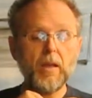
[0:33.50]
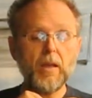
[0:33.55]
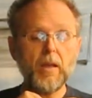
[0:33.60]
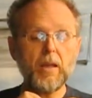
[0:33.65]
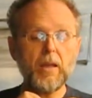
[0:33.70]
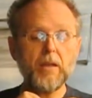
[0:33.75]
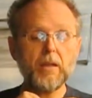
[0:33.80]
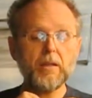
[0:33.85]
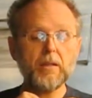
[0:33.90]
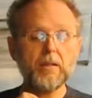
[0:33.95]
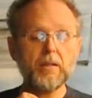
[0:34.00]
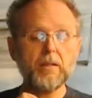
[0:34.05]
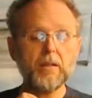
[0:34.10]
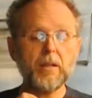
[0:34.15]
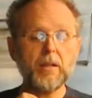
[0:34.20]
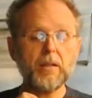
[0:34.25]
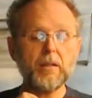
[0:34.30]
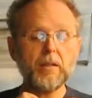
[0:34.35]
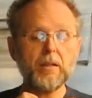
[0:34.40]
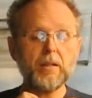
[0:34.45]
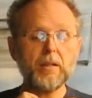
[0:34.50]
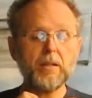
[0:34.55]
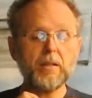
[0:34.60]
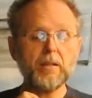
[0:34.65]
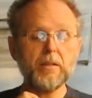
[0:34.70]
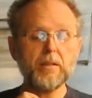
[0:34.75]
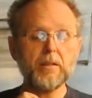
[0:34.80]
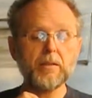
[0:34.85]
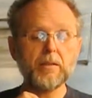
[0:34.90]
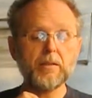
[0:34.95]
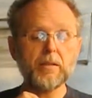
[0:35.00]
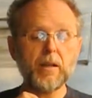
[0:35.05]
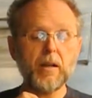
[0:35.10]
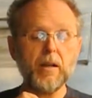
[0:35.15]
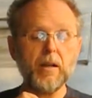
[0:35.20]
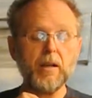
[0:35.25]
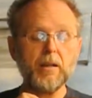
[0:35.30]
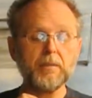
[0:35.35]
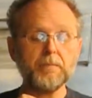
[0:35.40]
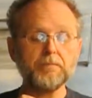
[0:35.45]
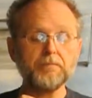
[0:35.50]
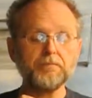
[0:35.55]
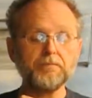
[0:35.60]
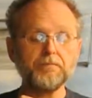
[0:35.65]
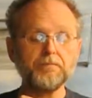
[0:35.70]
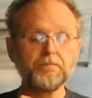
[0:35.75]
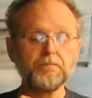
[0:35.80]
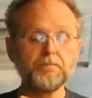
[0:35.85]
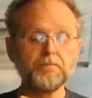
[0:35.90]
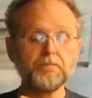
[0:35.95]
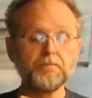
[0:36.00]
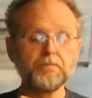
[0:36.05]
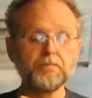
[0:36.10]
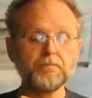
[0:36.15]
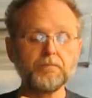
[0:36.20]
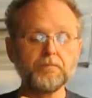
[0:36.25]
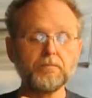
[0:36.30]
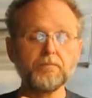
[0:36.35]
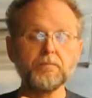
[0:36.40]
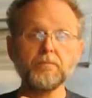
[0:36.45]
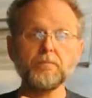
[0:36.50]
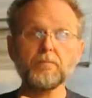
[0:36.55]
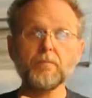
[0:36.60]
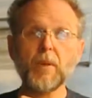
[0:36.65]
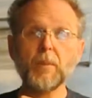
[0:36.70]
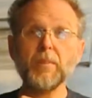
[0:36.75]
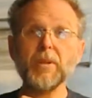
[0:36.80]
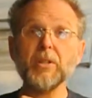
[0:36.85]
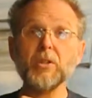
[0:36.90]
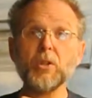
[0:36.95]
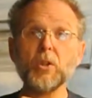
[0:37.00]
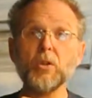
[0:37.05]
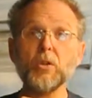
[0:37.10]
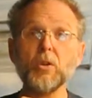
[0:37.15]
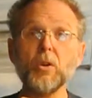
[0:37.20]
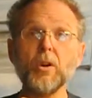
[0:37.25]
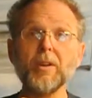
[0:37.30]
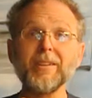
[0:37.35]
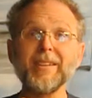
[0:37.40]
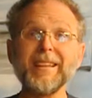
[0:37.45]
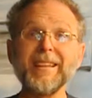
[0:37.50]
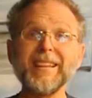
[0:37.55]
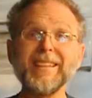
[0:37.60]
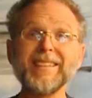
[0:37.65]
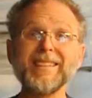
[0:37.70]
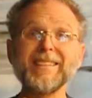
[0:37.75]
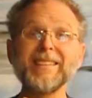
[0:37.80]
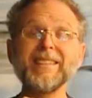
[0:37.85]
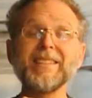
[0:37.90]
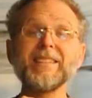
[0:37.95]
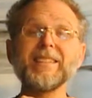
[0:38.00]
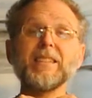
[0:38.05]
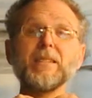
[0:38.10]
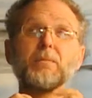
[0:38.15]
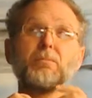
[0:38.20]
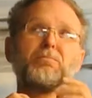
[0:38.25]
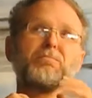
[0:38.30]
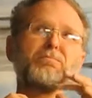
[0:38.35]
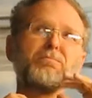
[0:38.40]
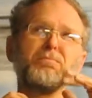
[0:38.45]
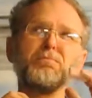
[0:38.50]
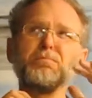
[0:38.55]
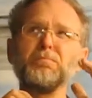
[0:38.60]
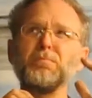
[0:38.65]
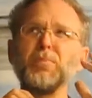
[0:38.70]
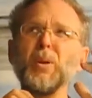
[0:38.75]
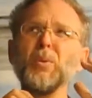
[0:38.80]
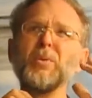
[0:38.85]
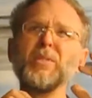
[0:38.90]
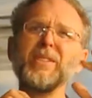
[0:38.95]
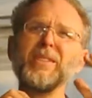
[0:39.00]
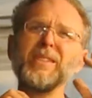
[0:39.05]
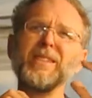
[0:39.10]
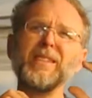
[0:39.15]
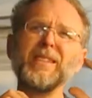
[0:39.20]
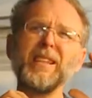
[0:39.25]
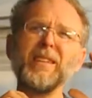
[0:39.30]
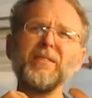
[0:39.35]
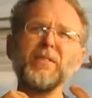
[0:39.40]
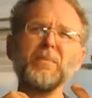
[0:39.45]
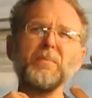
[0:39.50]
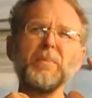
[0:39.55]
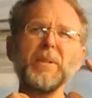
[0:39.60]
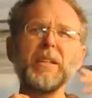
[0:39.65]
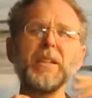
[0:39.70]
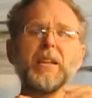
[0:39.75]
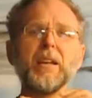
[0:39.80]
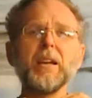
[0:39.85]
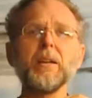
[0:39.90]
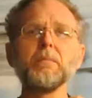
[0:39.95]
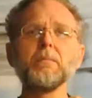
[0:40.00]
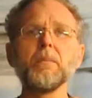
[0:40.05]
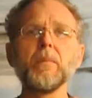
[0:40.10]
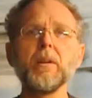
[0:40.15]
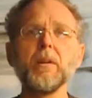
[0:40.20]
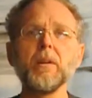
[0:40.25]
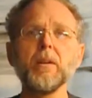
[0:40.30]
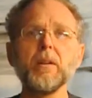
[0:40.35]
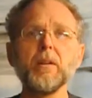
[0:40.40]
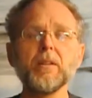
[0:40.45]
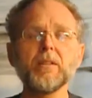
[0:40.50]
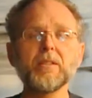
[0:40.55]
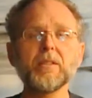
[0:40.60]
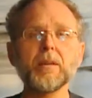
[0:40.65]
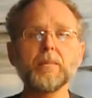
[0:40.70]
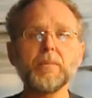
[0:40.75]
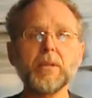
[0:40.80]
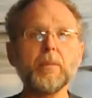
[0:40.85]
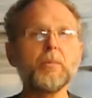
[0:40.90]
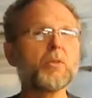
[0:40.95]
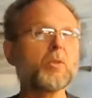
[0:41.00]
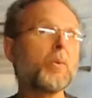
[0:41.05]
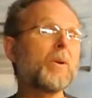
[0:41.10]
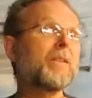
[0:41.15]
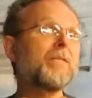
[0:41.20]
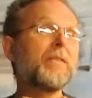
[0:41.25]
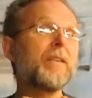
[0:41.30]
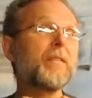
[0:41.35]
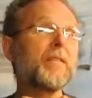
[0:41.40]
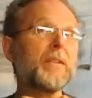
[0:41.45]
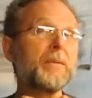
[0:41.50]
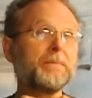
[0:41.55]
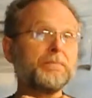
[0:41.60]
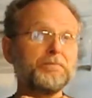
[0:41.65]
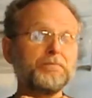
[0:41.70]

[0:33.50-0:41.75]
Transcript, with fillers: And it is um, been turned on since about 7 p.m. September 25th.